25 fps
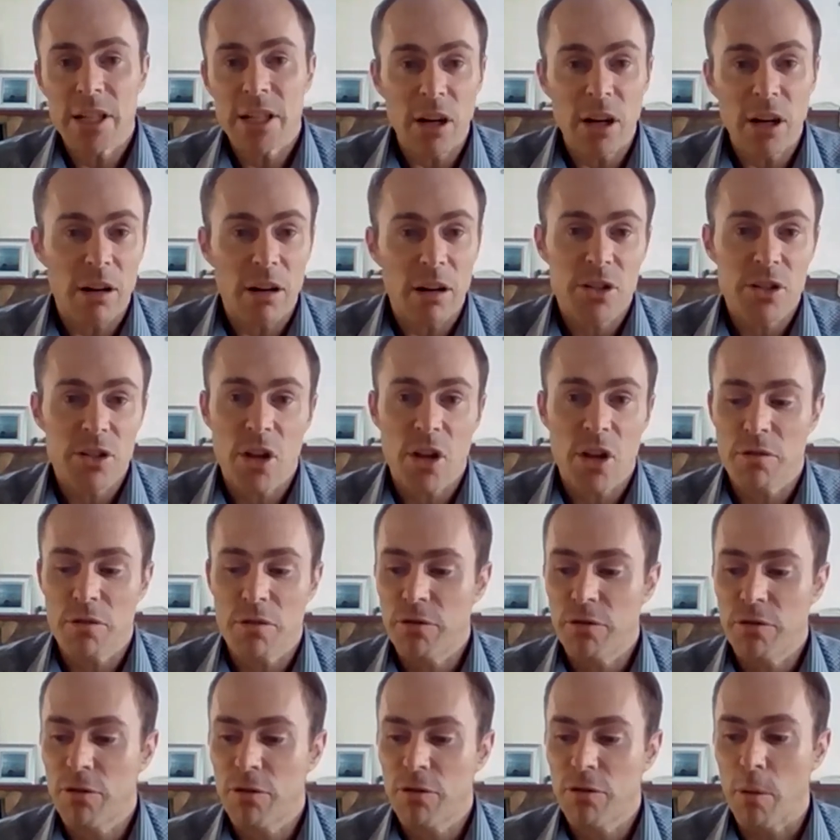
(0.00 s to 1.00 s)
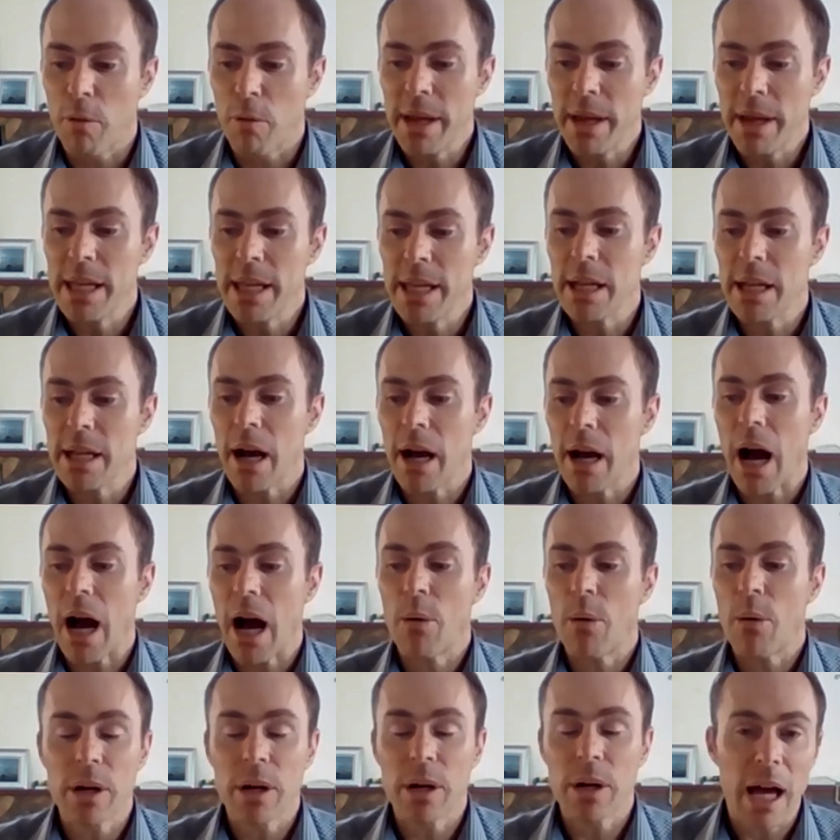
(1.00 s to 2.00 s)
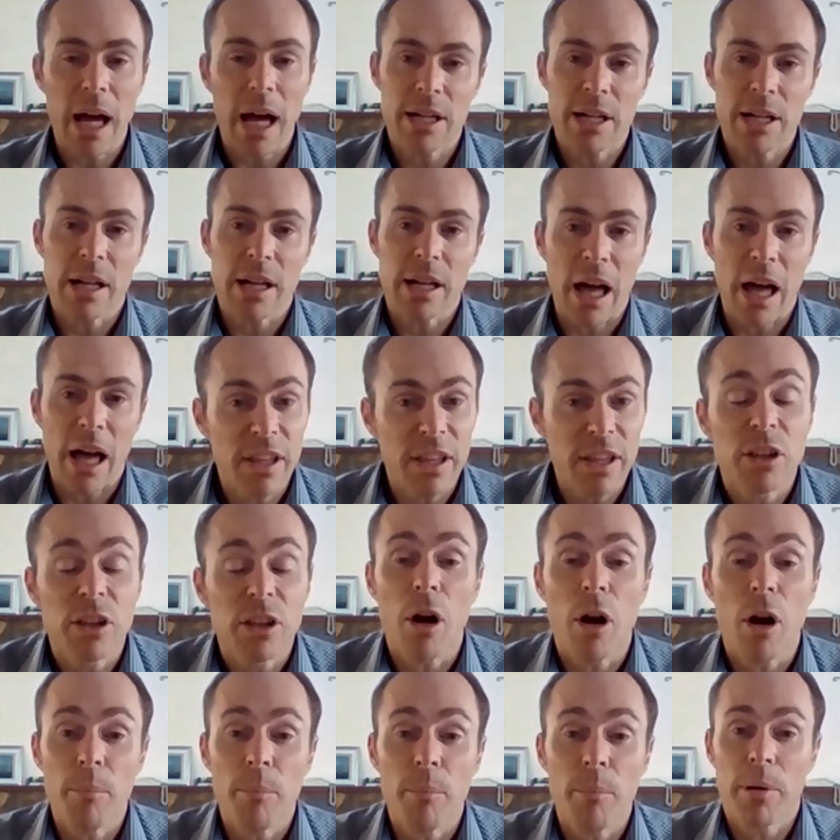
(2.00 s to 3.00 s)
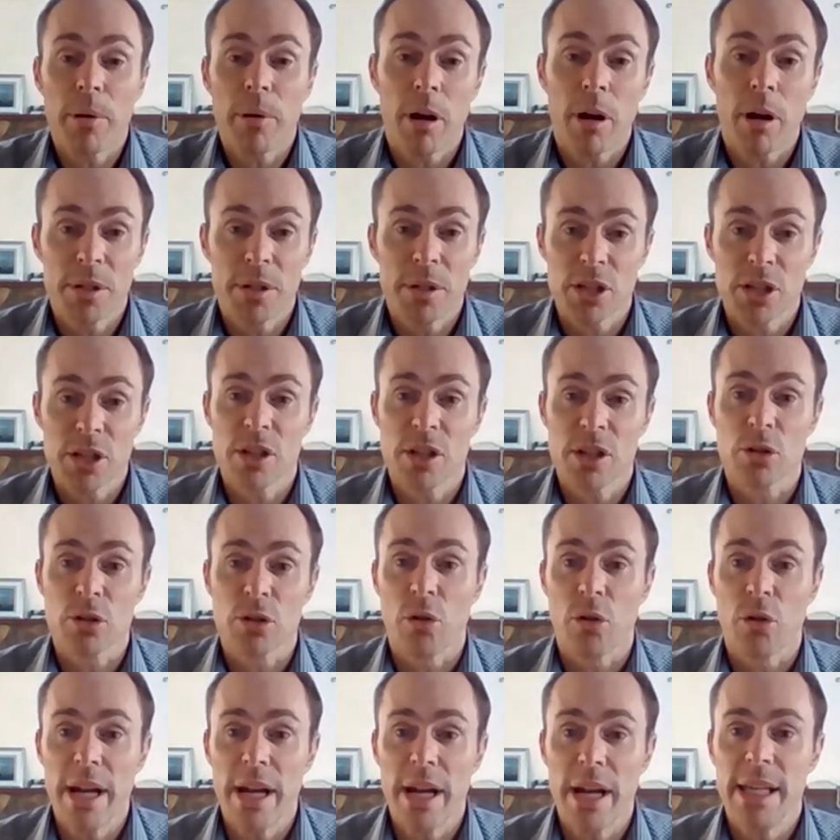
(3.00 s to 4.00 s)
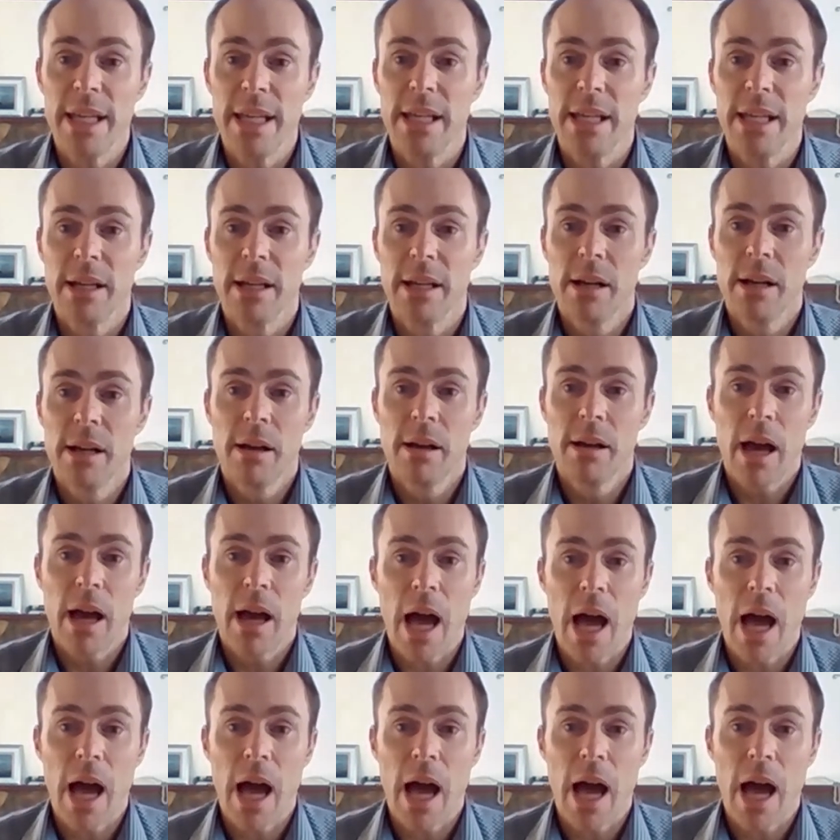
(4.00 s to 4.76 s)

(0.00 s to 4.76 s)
And yeah, so for me, I think the competition has already